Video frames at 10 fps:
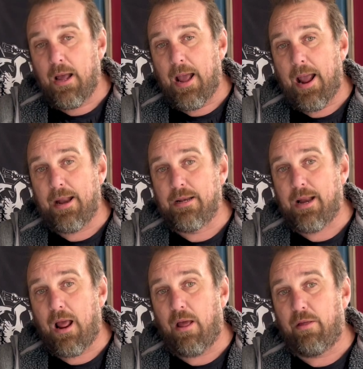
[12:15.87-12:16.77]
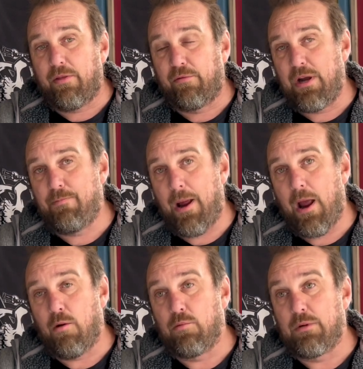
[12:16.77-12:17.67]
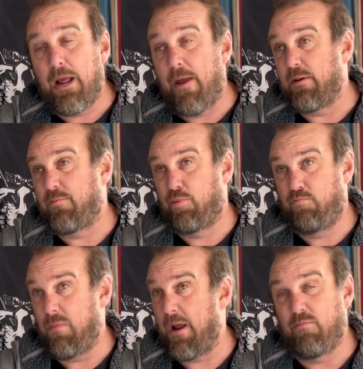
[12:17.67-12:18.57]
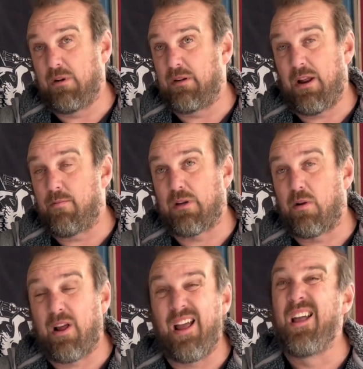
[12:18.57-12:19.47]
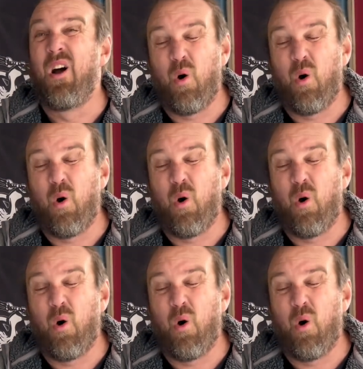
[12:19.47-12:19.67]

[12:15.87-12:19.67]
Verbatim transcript: And at three pound, it was it was it was okay.